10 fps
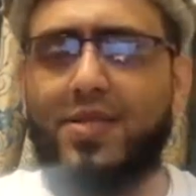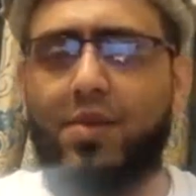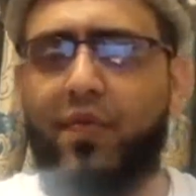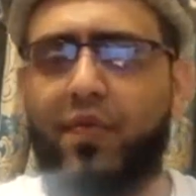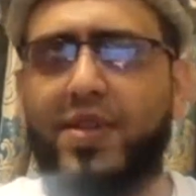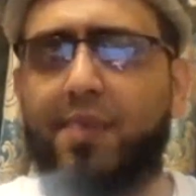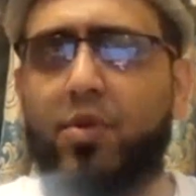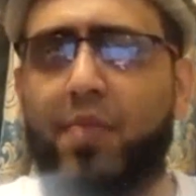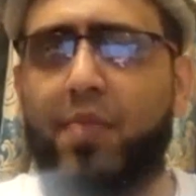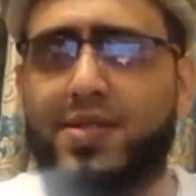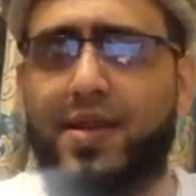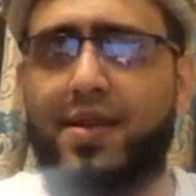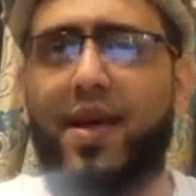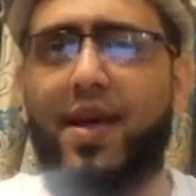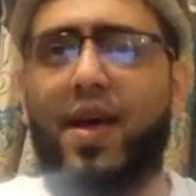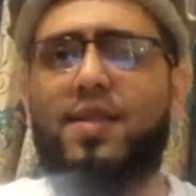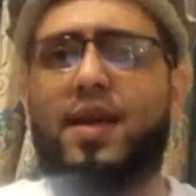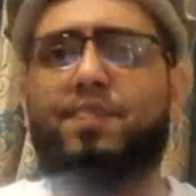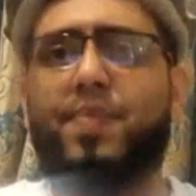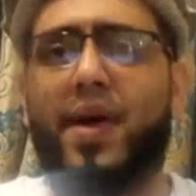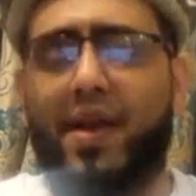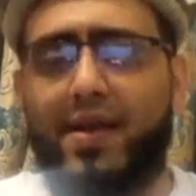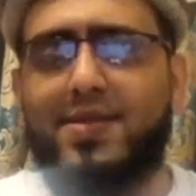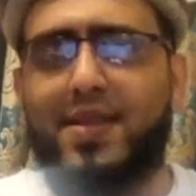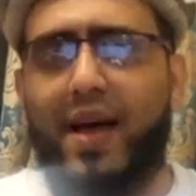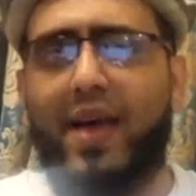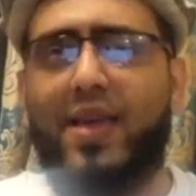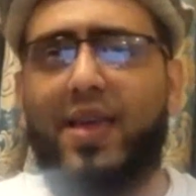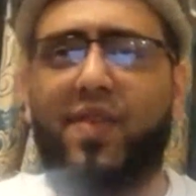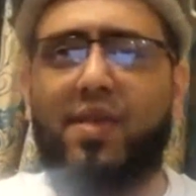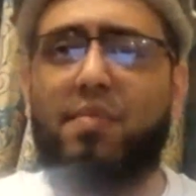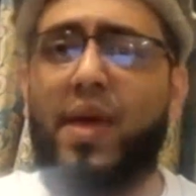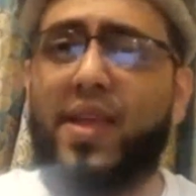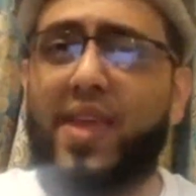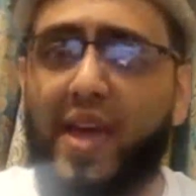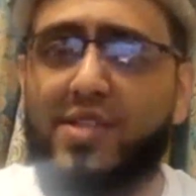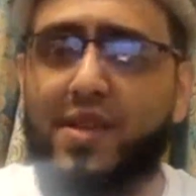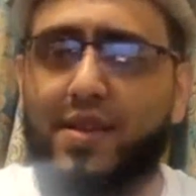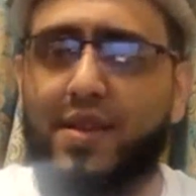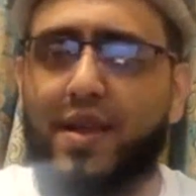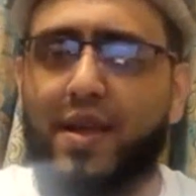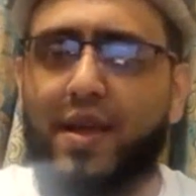So Mufti Saab, you mentioned that parents are giving medication.